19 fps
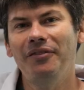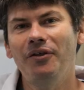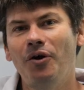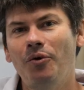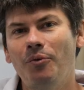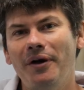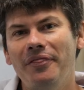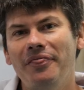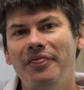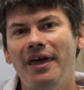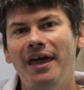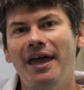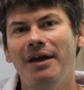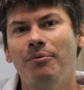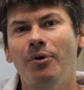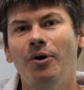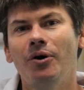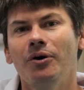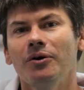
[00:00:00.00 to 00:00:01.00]
know what
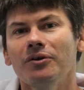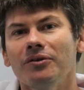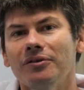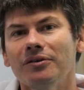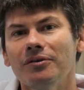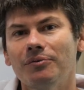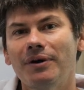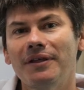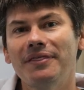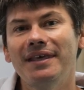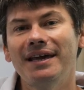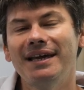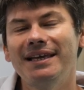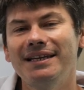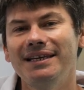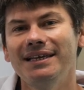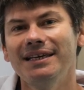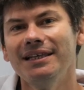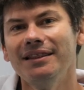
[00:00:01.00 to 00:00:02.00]
they want, what they
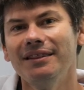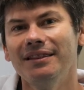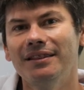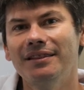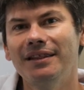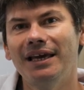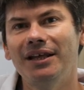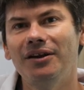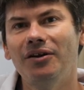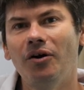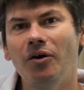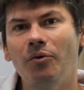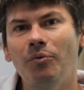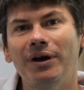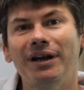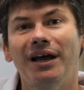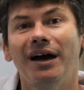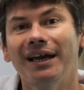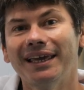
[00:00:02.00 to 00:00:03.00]
need. They know
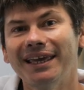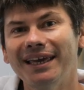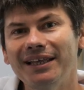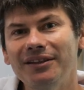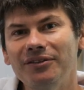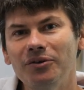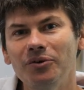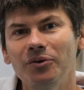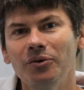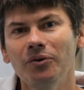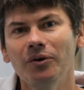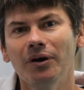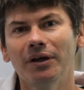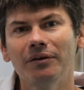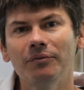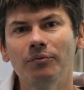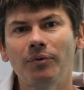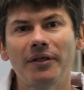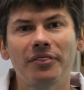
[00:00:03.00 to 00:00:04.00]
what I can do
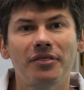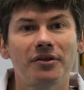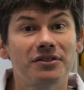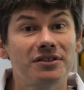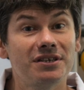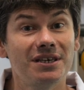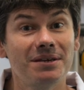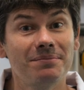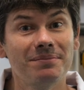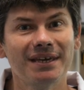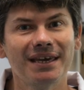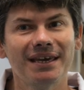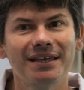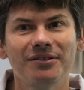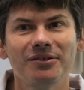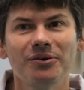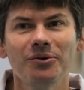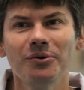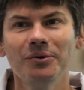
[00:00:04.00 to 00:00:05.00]
and what the team
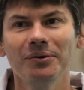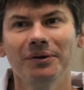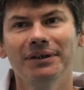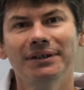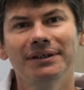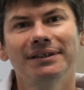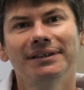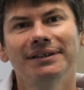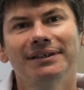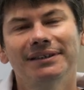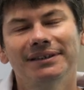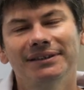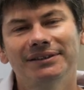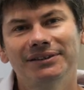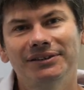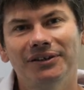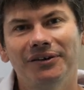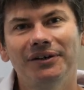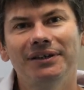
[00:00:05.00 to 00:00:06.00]
can do.
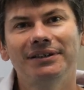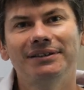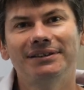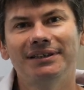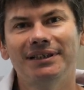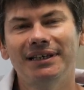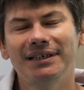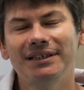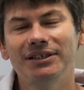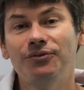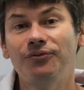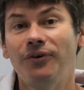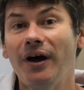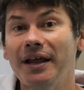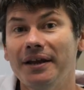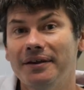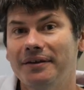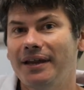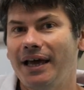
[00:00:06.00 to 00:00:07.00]
So it's
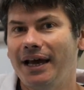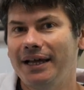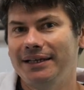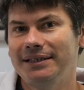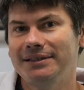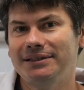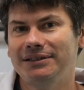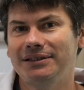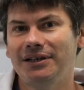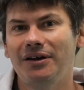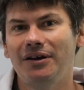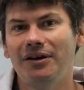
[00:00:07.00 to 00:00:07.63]
fun, and it's